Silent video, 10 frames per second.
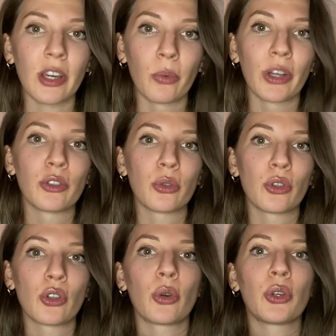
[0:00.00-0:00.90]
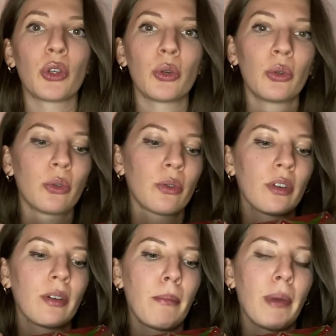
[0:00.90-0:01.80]
I want to show you
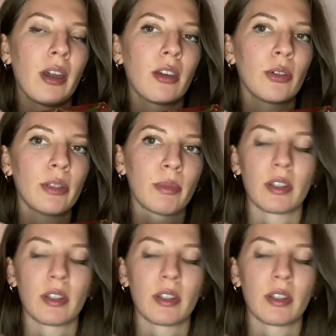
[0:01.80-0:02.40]
my Christmas